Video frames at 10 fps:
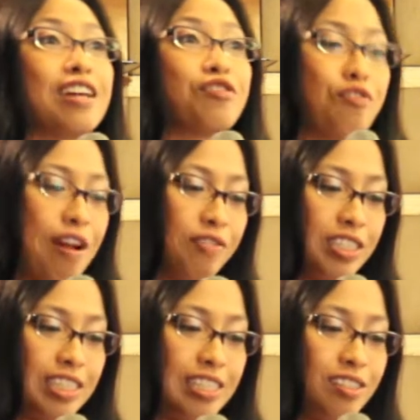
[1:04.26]
and travel
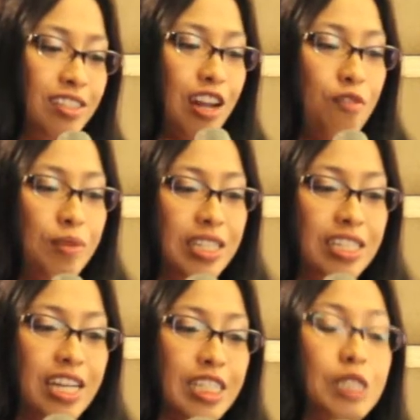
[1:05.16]
deals that have been
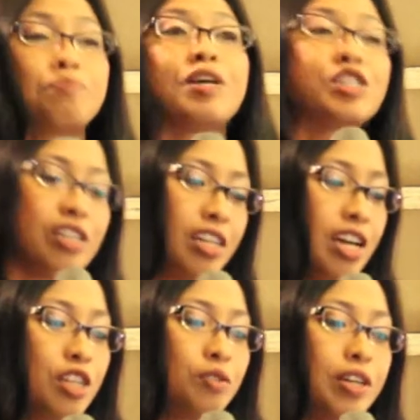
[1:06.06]
designed specially
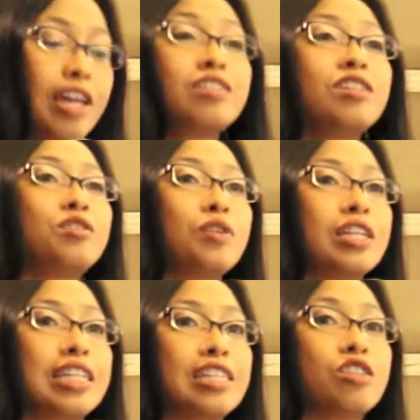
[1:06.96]
to cater to the
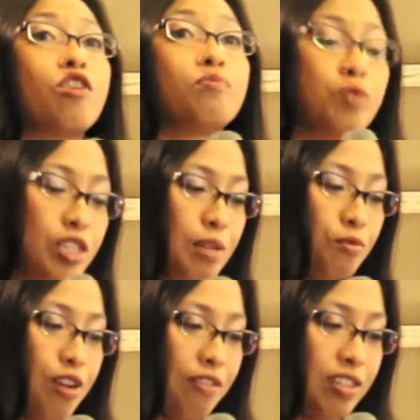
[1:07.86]
needs of Muslim
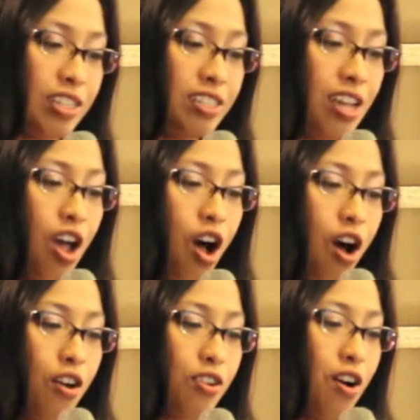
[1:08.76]
travelers,
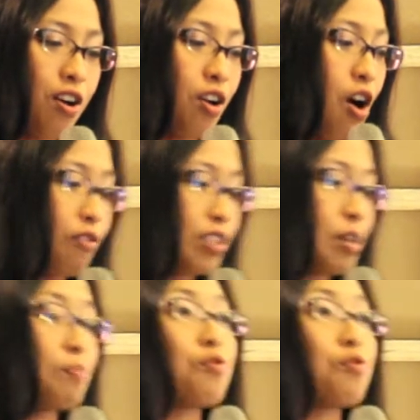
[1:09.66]
Hong Kong offers a